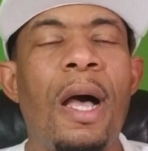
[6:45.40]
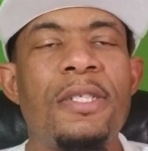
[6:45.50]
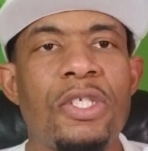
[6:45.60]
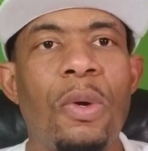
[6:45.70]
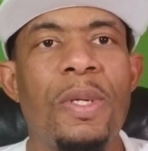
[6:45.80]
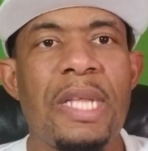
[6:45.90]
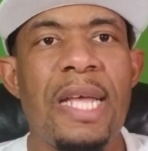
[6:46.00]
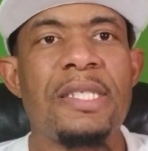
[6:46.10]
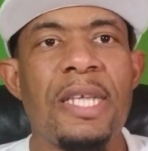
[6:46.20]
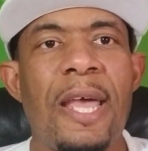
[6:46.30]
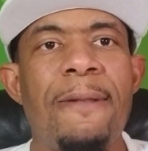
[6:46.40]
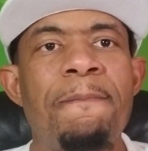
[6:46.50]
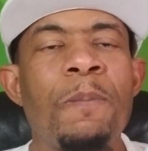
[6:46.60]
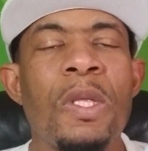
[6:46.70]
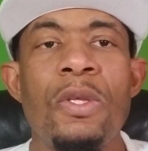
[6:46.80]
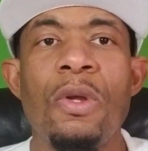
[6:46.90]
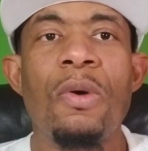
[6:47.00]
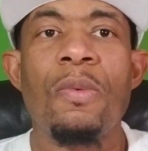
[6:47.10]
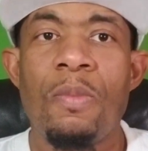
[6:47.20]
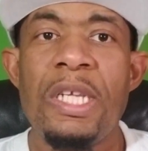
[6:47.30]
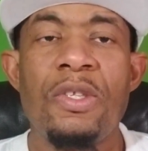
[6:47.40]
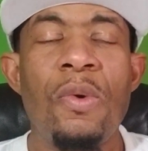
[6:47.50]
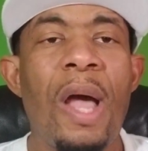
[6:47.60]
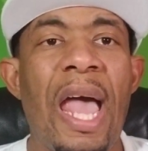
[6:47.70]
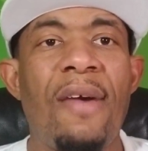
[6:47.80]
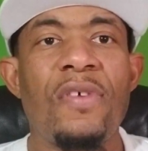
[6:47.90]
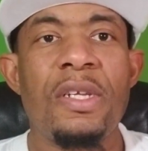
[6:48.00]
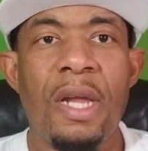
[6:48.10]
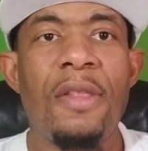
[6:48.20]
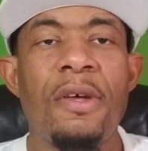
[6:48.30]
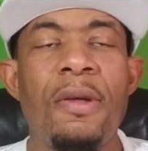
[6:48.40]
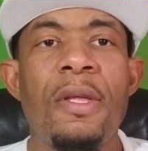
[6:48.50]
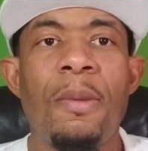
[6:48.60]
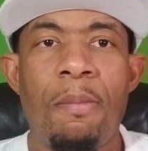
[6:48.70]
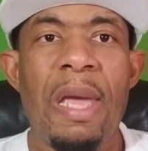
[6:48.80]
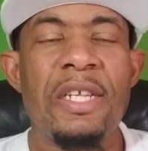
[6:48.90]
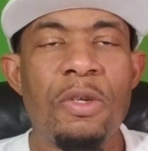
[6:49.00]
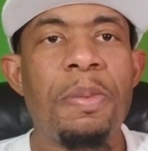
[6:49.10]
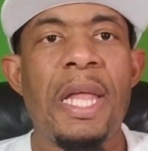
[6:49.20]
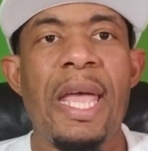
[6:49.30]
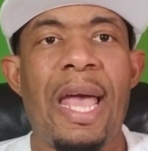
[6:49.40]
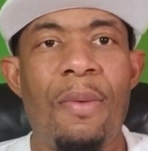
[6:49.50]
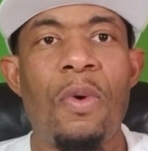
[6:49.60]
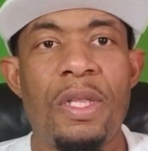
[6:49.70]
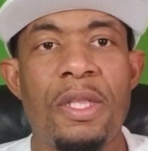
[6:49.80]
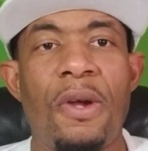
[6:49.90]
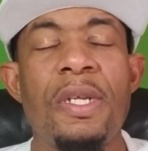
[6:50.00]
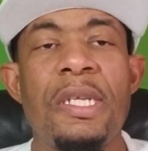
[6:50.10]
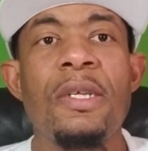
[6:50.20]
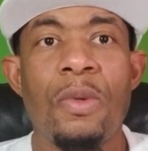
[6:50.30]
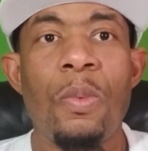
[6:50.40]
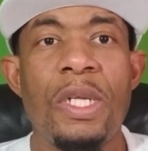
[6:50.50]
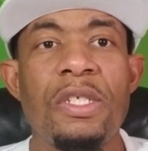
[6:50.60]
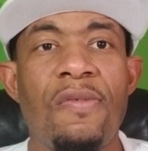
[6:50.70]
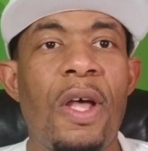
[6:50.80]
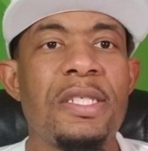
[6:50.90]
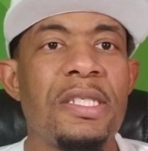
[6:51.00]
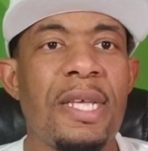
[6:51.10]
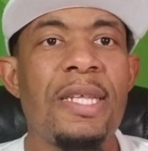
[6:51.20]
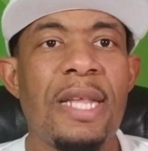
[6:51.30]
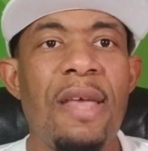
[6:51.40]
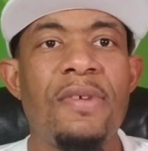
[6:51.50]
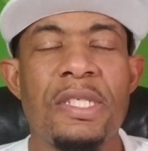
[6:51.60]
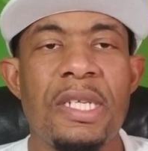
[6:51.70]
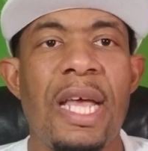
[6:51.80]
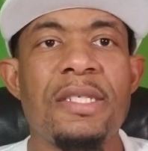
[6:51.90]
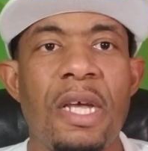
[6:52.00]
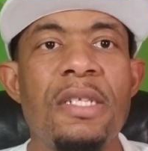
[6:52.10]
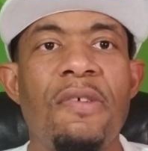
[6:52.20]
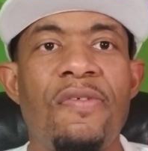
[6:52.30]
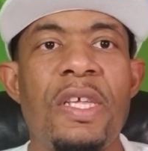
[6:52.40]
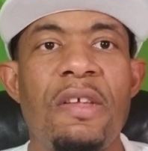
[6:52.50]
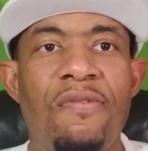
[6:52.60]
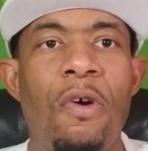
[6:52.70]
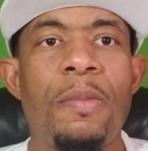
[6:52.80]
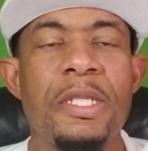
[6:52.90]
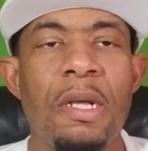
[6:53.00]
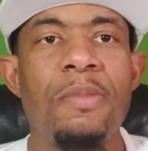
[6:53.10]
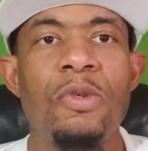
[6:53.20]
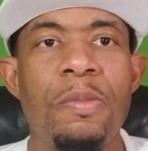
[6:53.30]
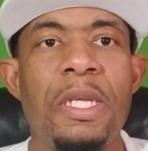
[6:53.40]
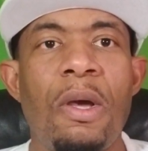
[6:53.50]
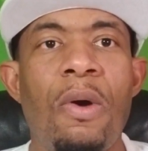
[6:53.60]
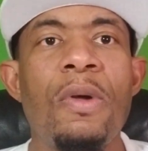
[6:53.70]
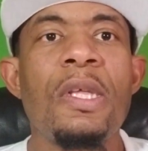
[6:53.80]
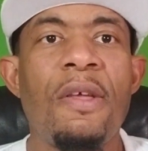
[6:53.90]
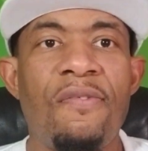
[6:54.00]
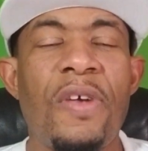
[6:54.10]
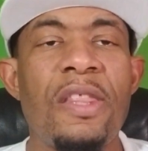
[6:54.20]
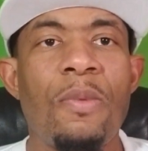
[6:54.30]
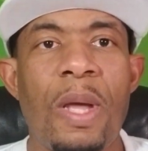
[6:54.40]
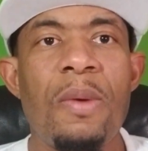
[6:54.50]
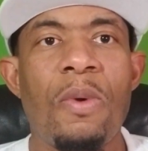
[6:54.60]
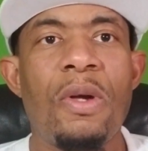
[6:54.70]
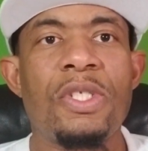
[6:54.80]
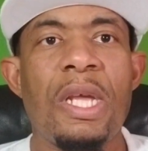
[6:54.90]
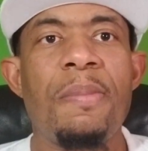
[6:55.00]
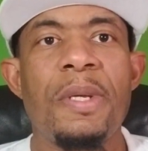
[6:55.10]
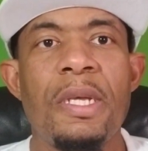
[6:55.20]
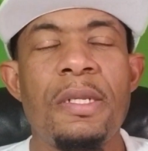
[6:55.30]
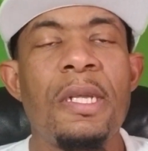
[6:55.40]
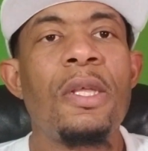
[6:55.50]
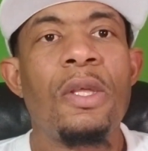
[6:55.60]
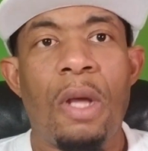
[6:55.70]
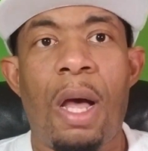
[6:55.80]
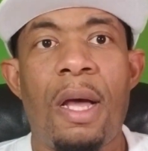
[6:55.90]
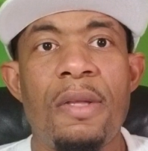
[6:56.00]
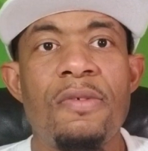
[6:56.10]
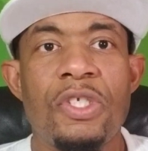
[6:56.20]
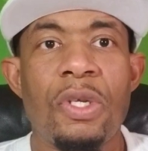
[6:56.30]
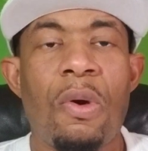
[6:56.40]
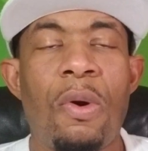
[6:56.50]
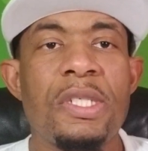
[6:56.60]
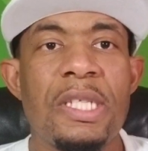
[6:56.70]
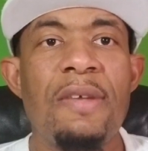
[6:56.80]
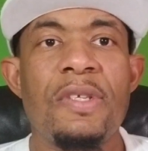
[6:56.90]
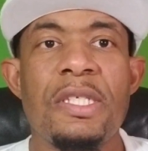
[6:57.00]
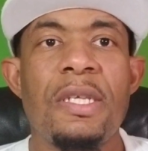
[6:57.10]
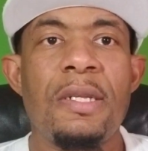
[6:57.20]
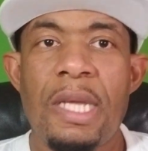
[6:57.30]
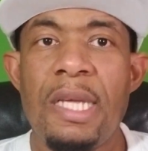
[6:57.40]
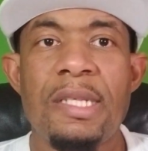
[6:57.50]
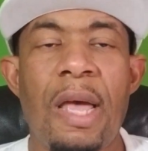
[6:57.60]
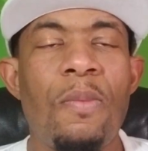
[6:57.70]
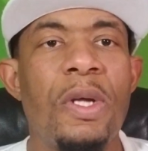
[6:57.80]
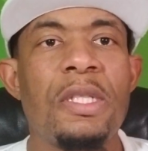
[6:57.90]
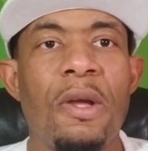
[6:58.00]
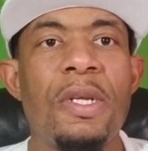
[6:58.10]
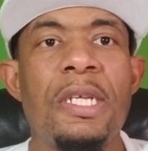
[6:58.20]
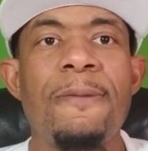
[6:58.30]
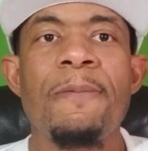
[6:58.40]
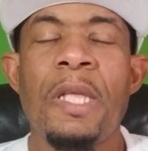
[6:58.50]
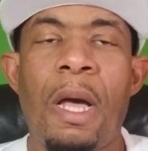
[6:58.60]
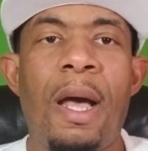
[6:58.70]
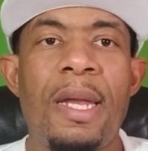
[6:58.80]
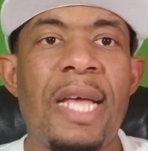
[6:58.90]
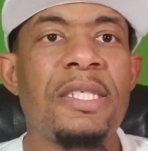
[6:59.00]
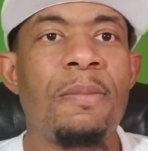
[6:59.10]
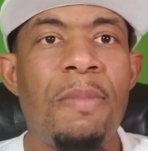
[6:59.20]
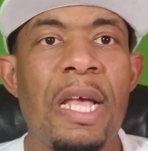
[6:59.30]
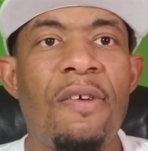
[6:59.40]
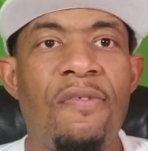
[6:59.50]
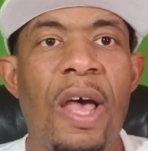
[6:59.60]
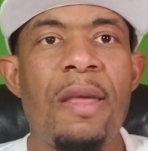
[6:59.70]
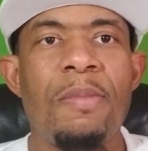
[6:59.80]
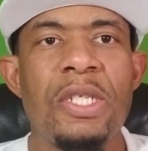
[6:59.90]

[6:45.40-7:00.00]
So with that said, you know, we do have another major player at 130 with Gervonta Tank Davis, and that's undefeated former WBO featherweight world champion Shakur Stevenson. He's at 130. That's a mega fight.